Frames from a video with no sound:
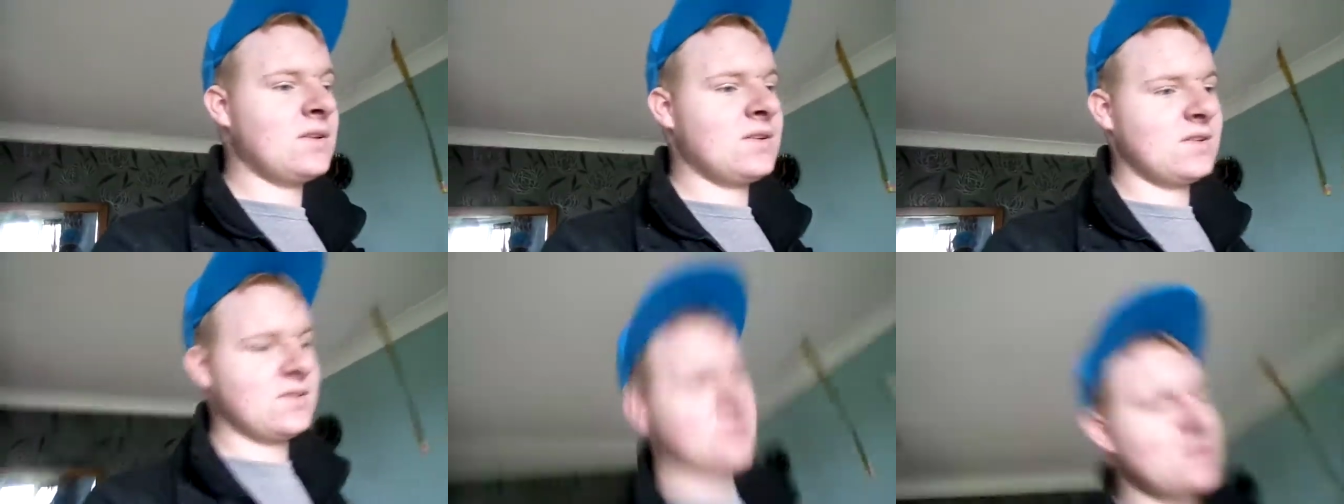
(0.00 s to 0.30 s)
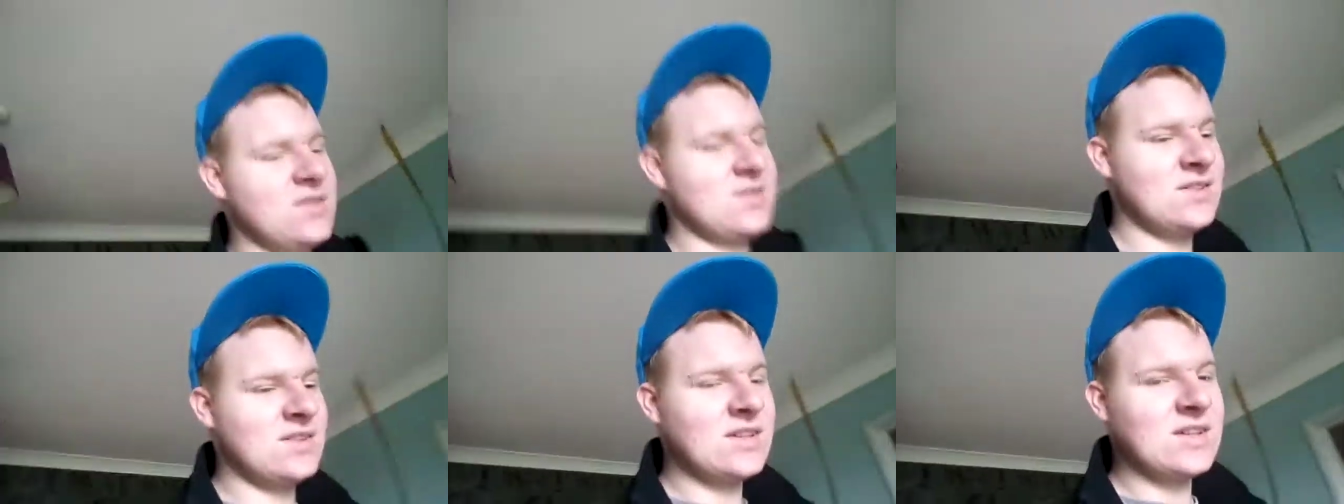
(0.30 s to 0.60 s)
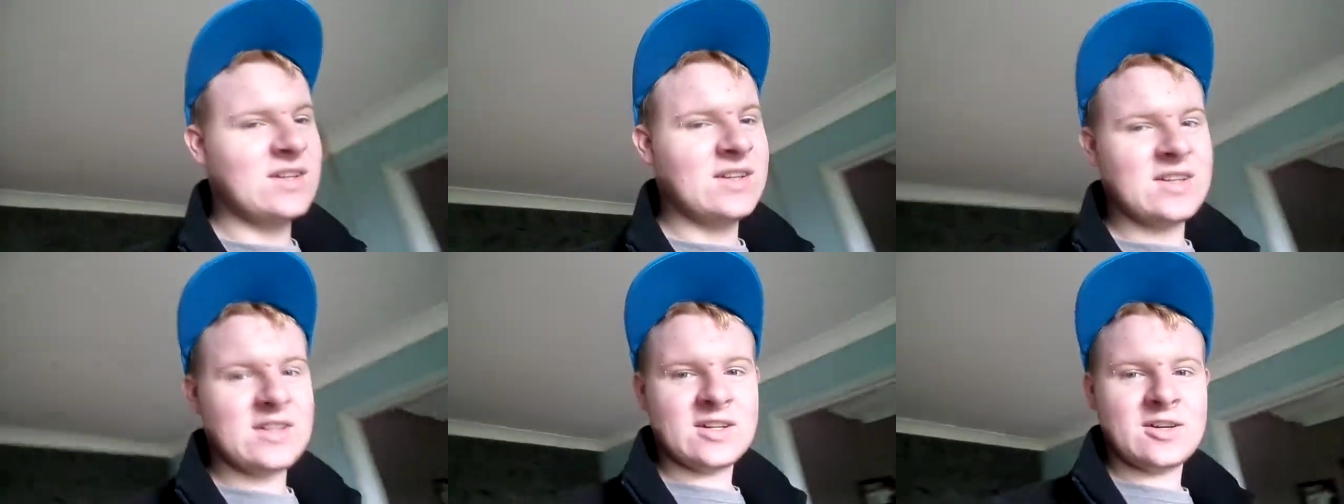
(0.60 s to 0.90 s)
I've
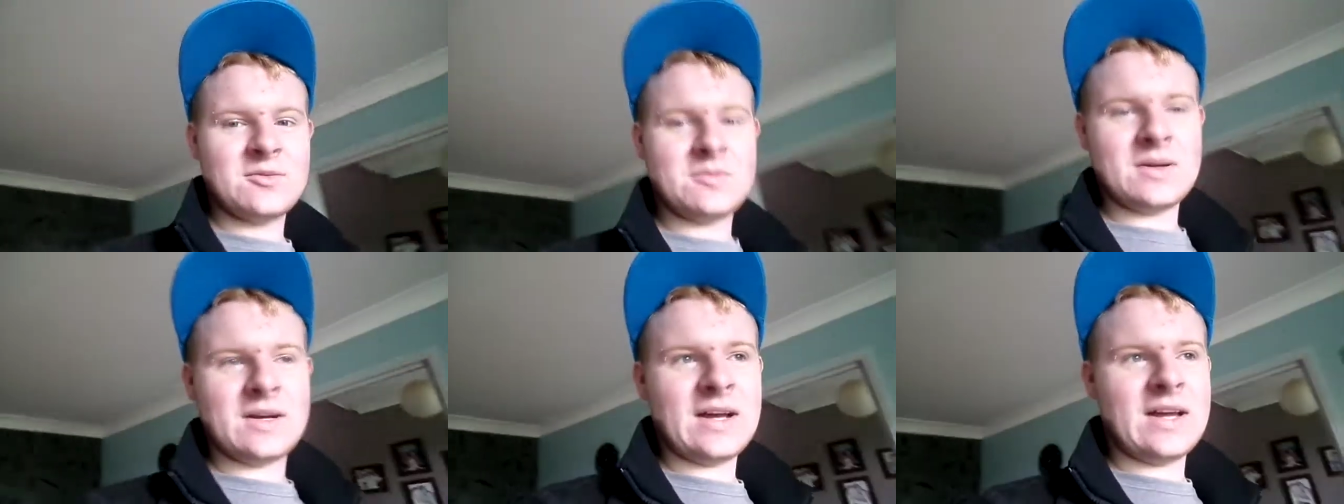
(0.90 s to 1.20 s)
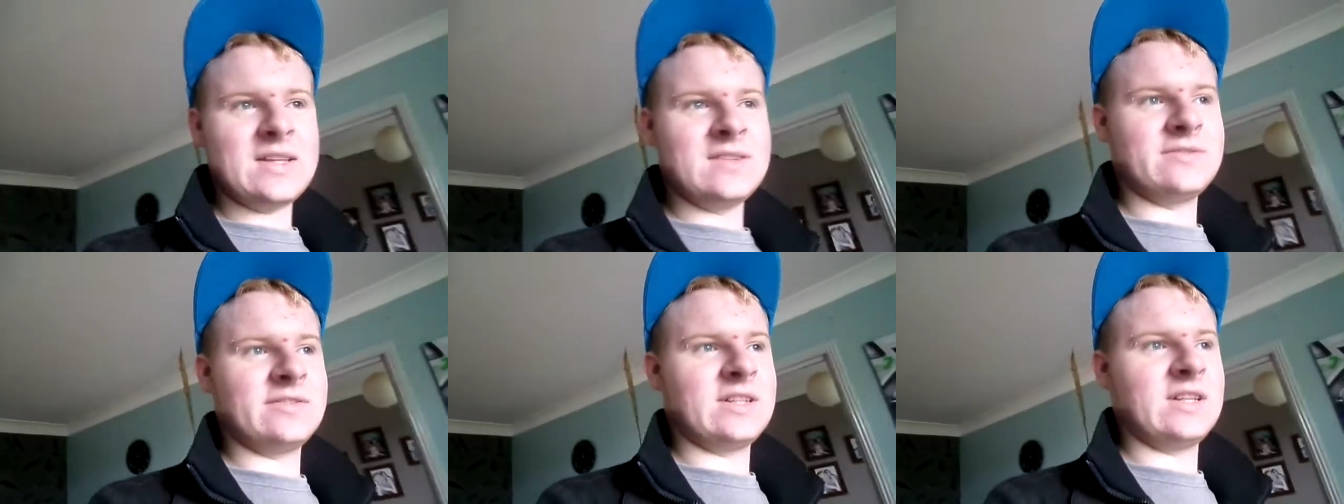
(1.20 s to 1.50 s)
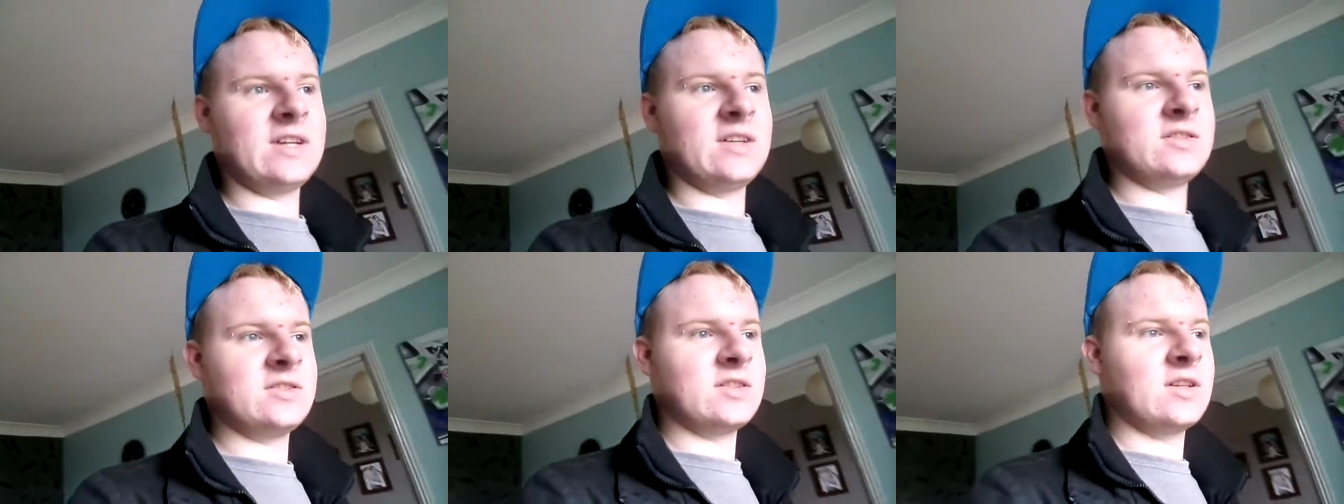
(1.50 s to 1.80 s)
got about 8
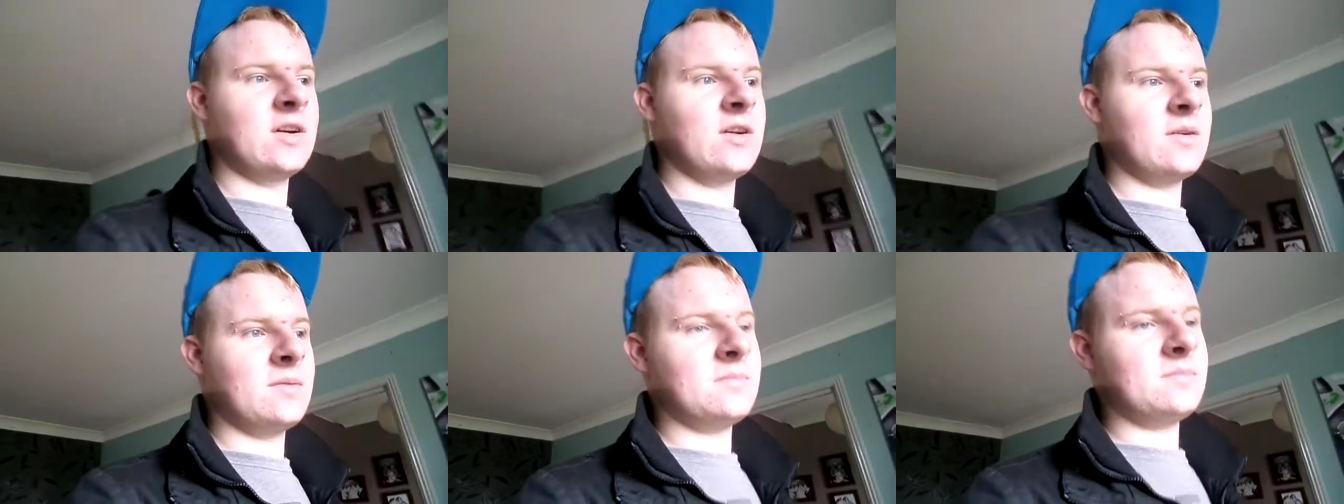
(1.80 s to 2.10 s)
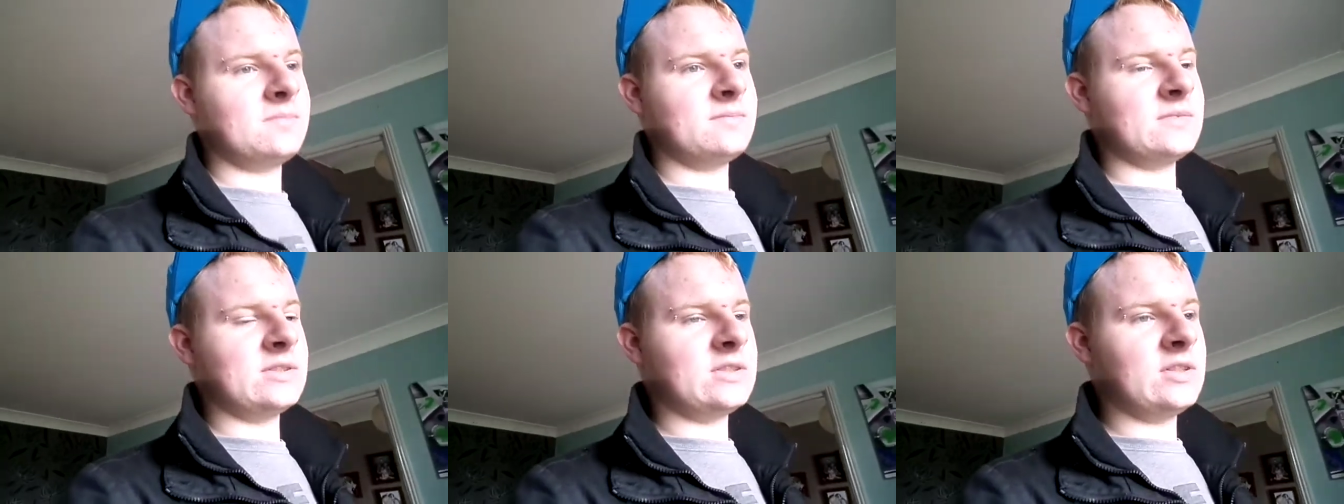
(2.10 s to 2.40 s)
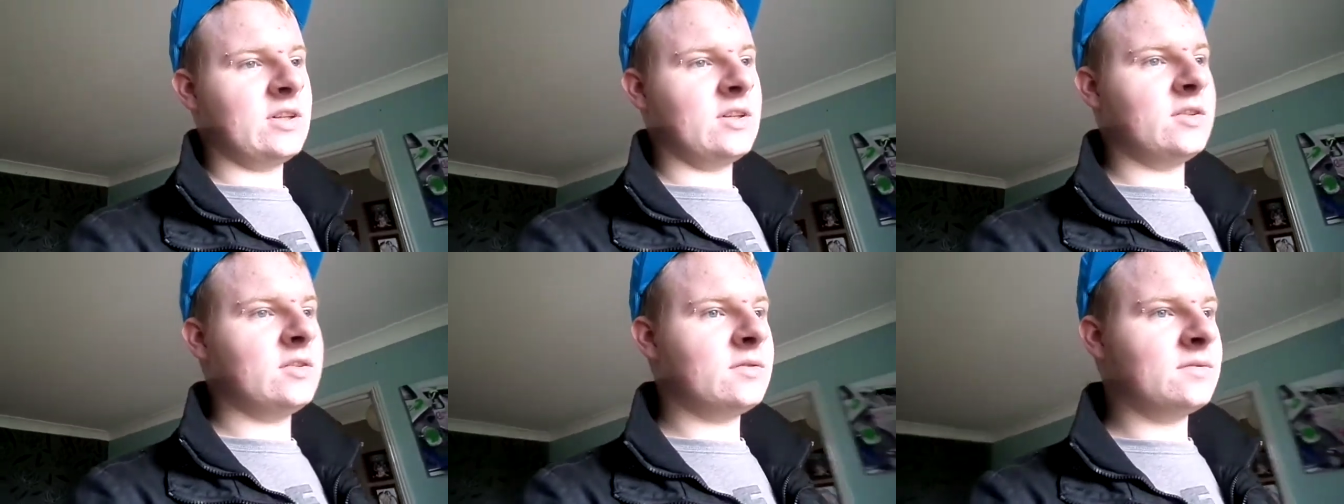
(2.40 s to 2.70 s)
videos to go up in
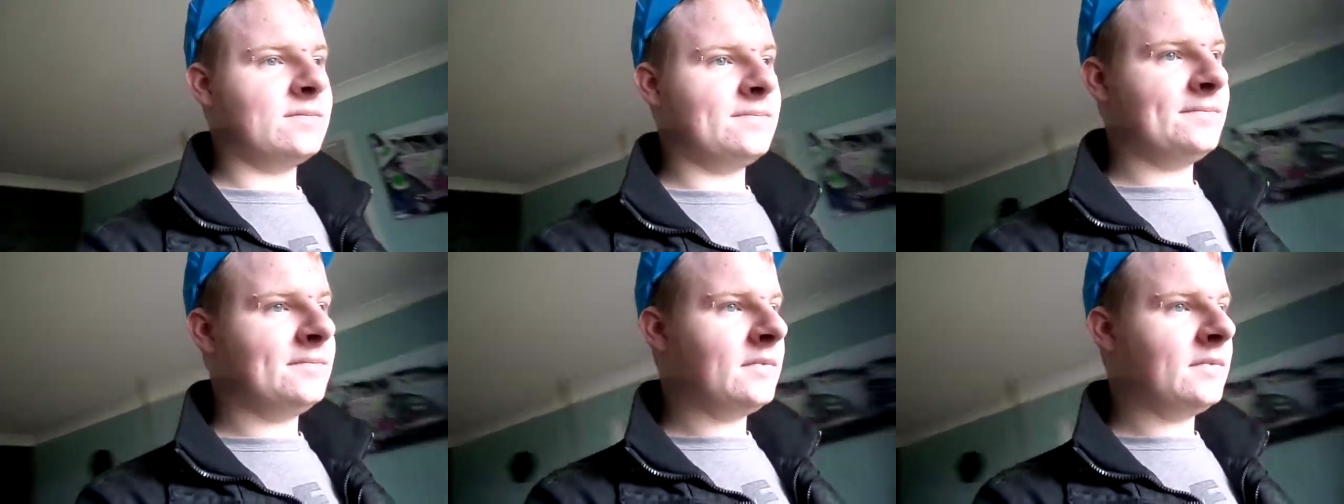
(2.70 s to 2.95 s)
total,